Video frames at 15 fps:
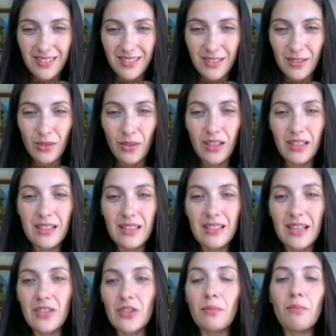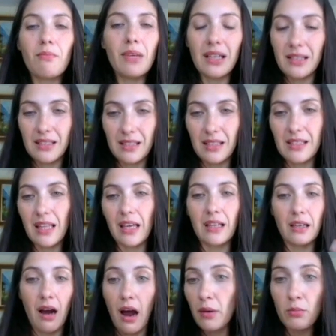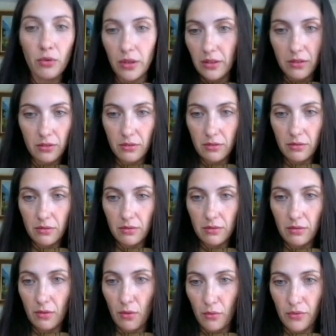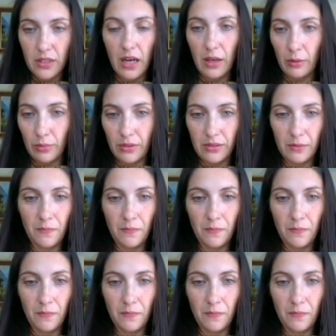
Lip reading: So it's such a mix, it's like a hybrid of types.